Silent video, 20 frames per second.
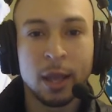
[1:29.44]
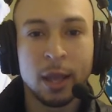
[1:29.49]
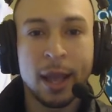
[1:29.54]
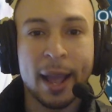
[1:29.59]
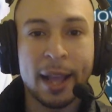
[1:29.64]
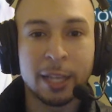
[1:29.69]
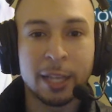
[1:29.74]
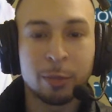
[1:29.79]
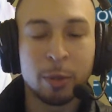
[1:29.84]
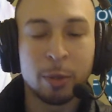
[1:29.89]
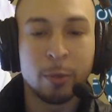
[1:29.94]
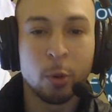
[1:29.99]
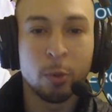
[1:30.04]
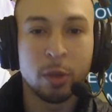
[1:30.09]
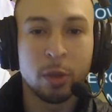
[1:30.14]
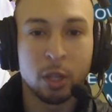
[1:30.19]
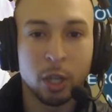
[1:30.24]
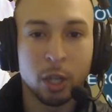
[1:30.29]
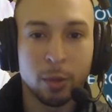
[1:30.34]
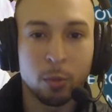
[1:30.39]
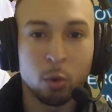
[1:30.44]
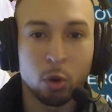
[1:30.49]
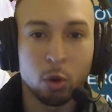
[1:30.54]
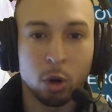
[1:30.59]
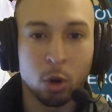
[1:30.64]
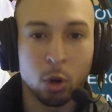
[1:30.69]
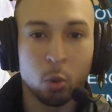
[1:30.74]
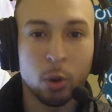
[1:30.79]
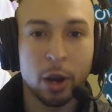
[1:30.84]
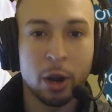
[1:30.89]
As people become more
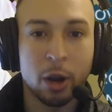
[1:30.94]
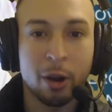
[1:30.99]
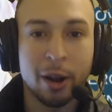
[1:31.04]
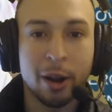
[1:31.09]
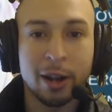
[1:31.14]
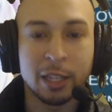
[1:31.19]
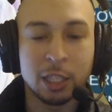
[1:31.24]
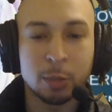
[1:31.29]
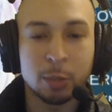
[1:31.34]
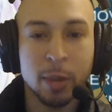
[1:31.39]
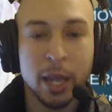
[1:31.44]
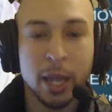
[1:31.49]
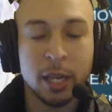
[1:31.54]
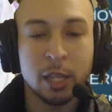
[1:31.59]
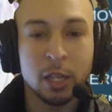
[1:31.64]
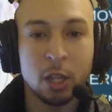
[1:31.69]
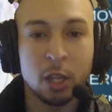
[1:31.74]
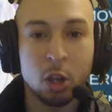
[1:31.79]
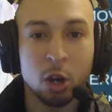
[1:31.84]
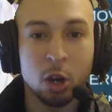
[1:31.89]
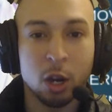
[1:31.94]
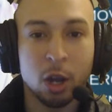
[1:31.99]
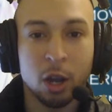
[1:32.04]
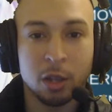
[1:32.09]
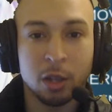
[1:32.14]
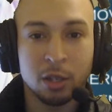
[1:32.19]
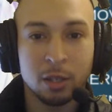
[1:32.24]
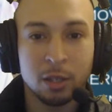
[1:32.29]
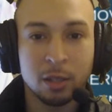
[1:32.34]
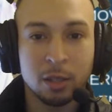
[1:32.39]
aware and expanded in their
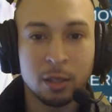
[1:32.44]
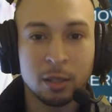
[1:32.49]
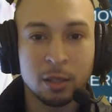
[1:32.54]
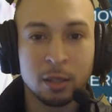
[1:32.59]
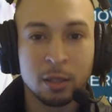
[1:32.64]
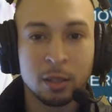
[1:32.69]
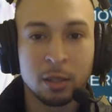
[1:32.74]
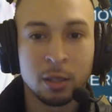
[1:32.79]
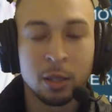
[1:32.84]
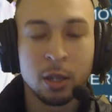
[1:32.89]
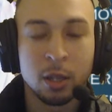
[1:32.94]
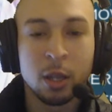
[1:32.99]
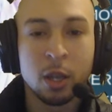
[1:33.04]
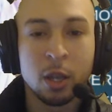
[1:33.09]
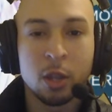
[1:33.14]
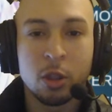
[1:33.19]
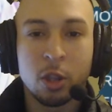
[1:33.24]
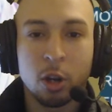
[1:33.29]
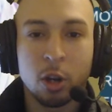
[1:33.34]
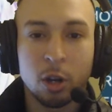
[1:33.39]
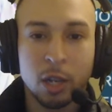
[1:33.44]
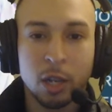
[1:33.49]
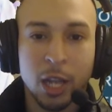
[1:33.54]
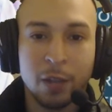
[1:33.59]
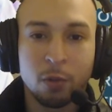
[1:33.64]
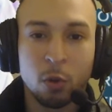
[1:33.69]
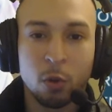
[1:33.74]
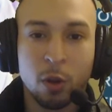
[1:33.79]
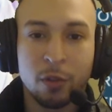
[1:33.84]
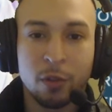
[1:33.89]
consciousness, their
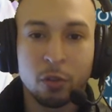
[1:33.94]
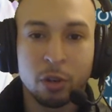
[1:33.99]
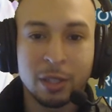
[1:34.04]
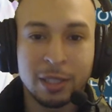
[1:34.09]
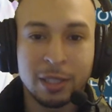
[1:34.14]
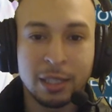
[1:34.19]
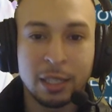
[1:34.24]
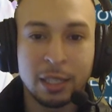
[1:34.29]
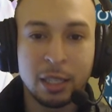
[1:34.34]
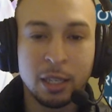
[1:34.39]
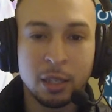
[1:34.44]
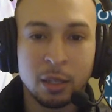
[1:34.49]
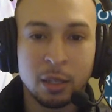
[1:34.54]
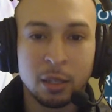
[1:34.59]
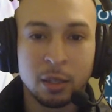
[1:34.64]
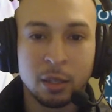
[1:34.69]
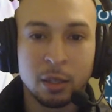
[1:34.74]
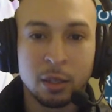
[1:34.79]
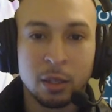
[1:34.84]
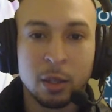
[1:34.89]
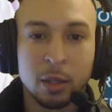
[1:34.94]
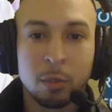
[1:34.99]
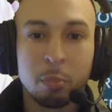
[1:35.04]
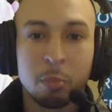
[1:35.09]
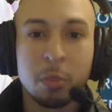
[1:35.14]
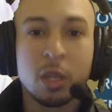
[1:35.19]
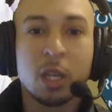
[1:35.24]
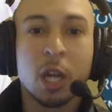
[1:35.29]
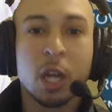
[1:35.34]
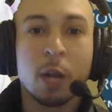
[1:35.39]
level of critique
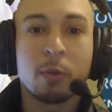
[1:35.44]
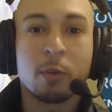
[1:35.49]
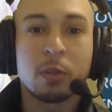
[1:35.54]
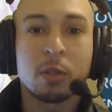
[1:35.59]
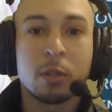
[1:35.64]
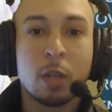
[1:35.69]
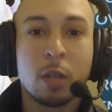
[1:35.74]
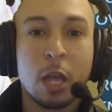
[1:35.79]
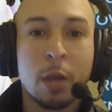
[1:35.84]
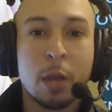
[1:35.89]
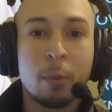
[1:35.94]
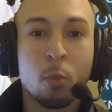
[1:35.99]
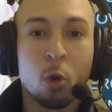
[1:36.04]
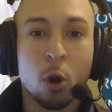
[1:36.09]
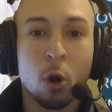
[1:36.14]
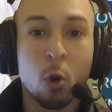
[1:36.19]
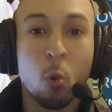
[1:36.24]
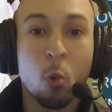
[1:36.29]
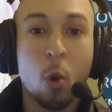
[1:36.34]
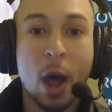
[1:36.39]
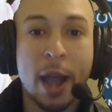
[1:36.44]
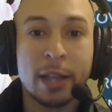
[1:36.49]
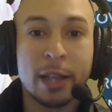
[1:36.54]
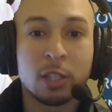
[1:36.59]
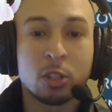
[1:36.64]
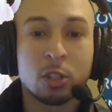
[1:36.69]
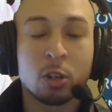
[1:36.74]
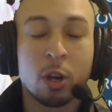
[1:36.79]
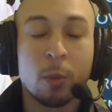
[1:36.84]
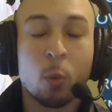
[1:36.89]
becomes more
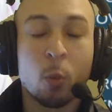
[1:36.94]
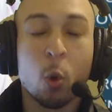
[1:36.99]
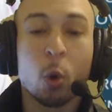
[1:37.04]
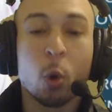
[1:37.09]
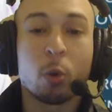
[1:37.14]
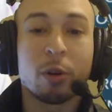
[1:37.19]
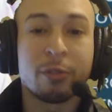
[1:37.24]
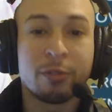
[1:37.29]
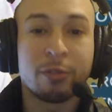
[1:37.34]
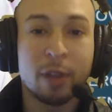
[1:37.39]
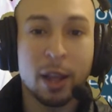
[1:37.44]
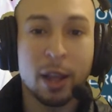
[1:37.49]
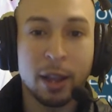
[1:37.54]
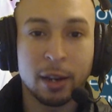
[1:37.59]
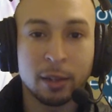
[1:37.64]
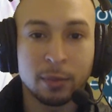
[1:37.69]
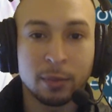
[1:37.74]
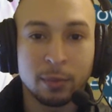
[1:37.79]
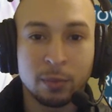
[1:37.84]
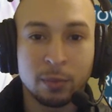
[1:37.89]
wiser and more refined.